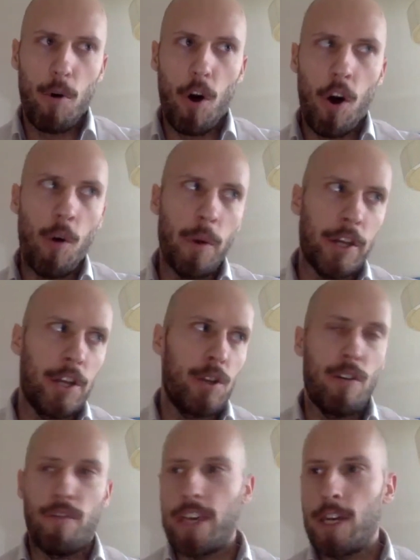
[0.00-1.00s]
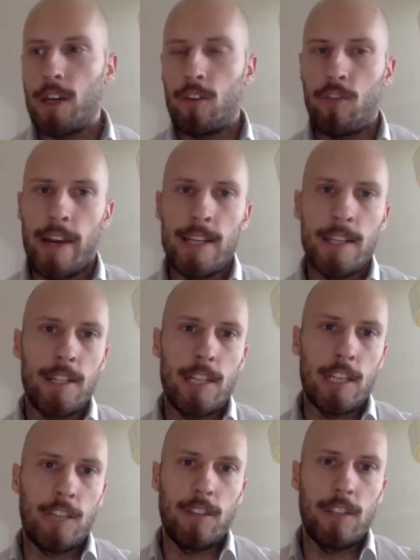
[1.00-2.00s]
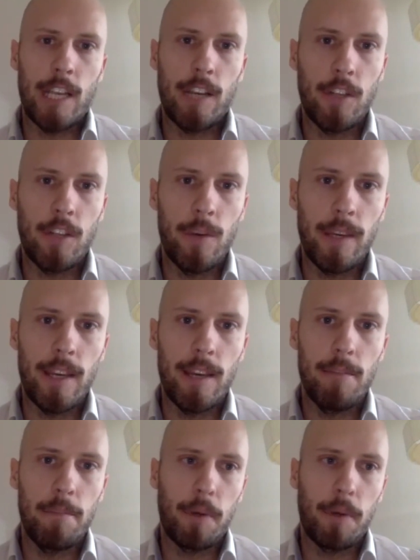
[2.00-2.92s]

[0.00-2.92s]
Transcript: oh, we're going to do a vegan range just for the sake of doing it